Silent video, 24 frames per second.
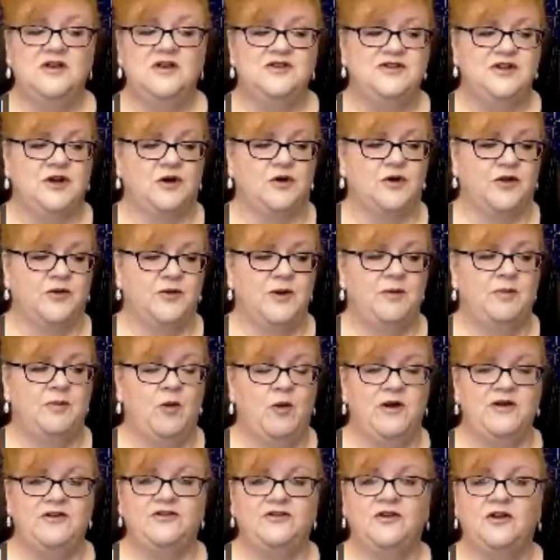0 to 3
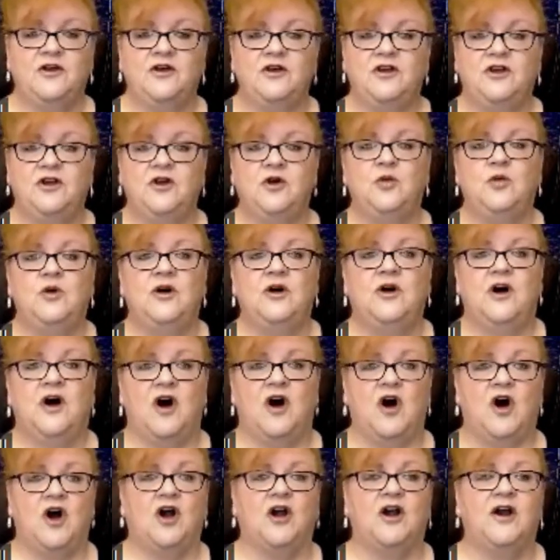points, you
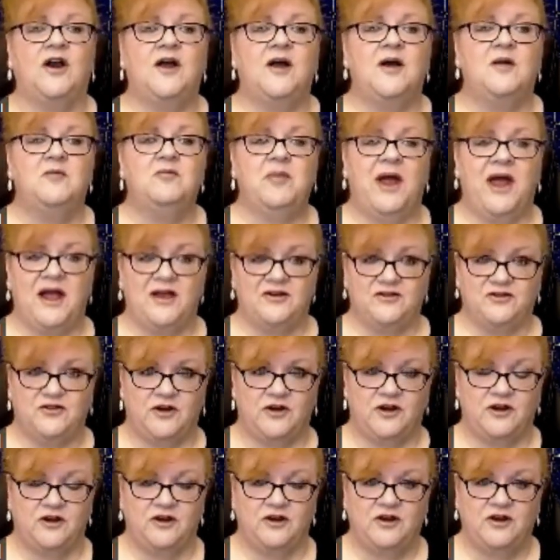are
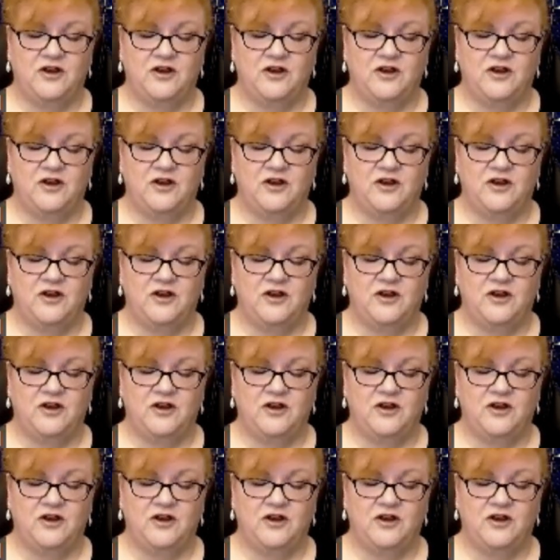passing.